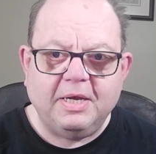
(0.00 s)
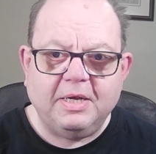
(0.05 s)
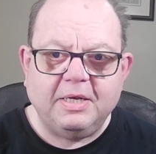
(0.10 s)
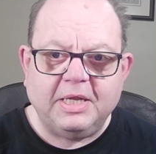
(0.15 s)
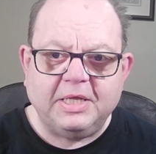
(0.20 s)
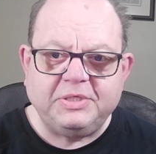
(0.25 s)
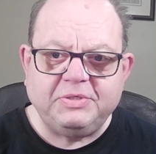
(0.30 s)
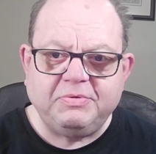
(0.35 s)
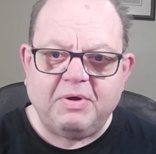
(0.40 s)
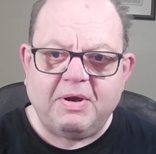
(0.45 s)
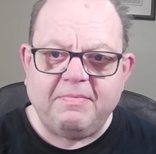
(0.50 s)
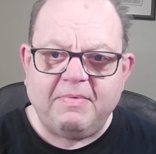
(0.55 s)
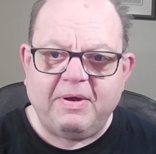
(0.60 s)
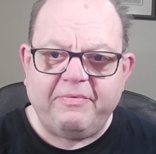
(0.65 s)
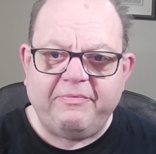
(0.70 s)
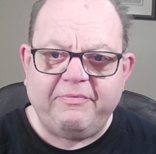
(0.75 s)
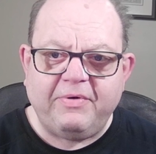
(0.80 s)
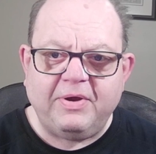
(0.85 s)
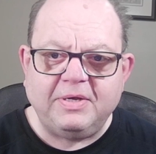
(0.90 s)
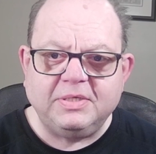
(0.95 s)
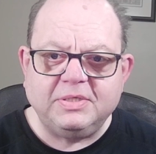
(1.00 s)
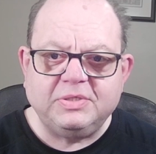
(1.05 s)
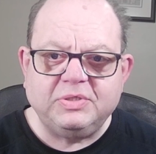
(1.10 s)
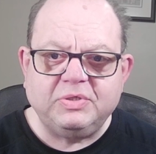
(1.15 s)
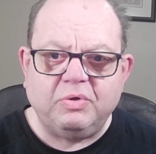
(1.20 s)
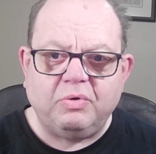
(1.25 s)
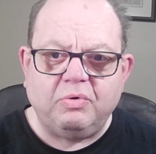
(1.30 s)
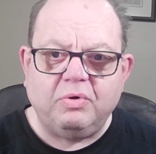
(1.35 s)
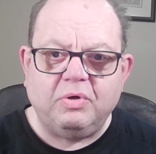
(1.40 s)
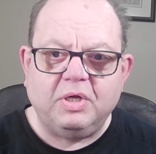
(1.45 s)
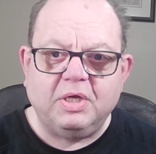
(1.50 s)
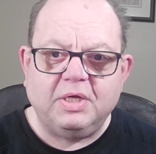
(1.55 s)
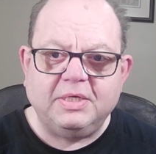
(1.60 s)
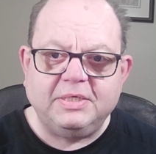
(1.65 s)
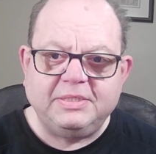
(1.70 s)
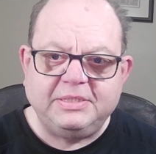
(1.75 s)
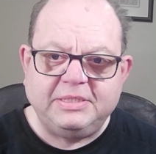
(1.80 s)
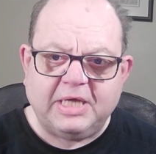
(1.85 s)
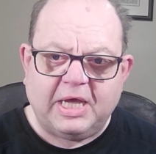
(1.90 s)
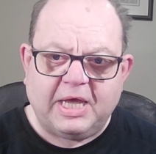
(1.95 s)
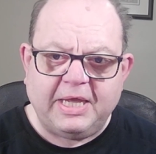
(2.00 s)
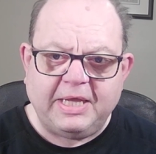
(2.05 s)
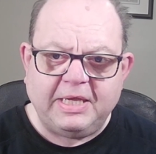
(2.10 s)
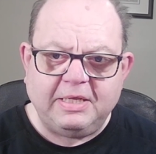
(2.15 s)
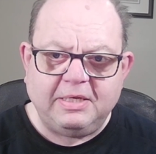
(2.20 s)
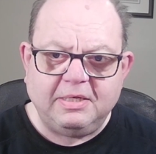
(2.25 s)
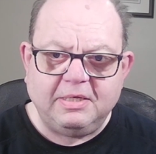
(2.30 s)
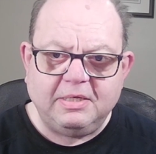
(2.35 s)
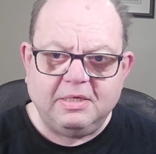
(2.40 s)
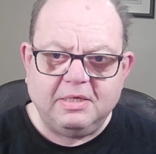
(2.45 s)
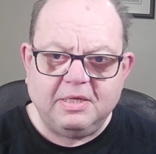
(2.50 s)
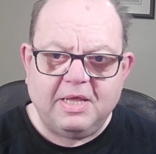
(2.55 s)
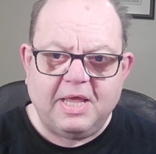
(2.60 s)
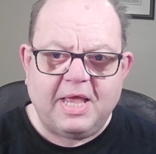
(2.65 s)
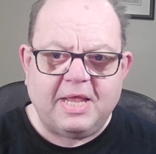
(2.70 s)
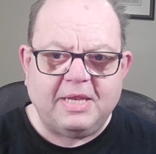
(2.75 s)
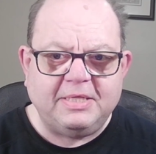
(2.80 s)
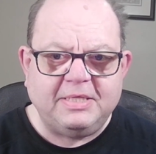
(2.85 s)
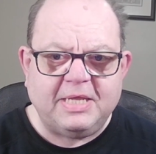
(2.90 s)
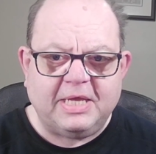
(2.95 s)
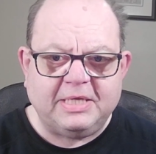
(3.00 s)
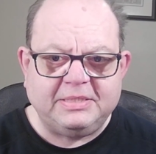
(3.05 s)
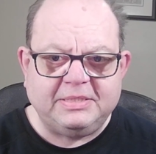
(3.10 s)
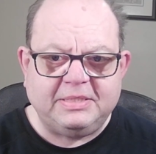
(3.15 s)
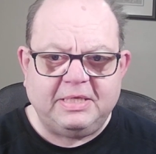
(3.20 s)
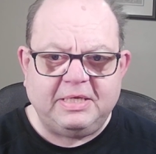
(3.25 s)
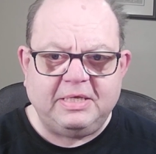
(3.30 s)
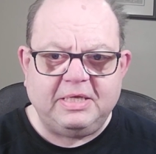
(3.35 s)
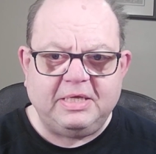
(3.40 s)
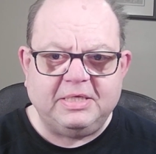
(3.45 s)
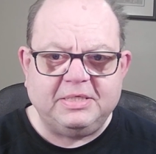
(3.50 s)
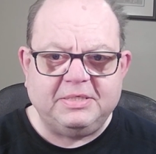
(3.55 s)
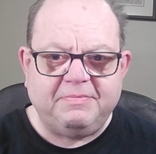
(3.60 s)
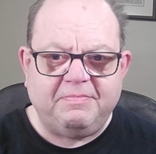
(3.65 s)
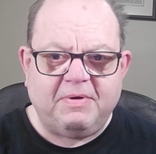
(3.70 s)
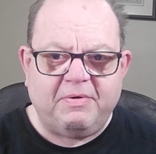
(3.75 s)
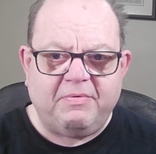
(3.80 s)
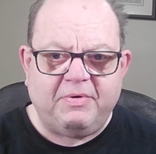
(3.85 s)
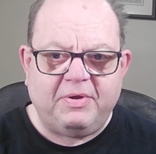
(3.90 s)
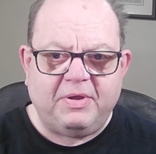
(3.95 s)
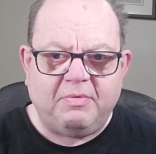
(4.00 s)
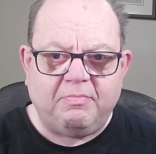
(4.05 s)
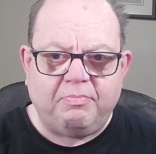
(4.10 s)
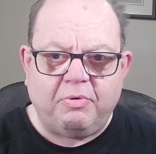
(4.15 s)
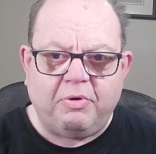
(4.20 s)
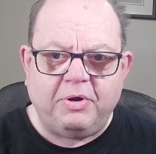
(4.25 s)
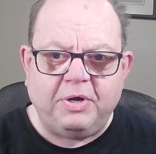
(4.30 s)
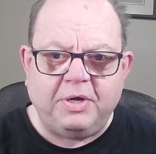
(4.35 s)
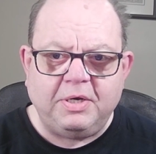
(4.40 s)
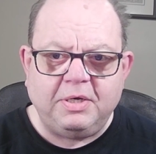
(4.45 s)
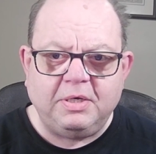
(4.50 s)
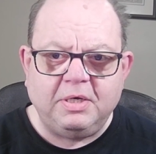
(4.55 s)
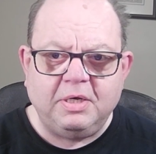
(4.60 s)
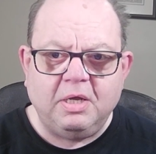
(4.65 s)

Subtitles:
That's right, my friend. So, diet and testing is very important.